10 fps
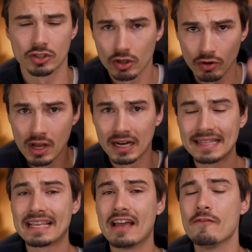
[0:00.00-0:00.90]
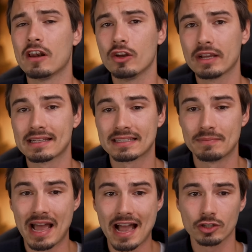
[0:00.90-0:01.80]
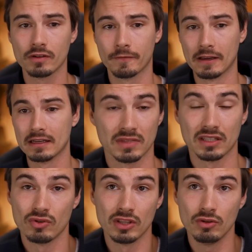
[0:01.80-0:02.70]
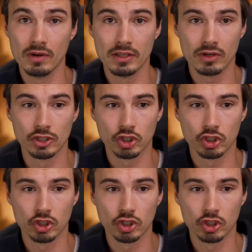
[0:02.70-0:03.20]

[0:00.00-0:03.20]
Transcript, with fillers: So let's have a look at some actual things that you can do and you can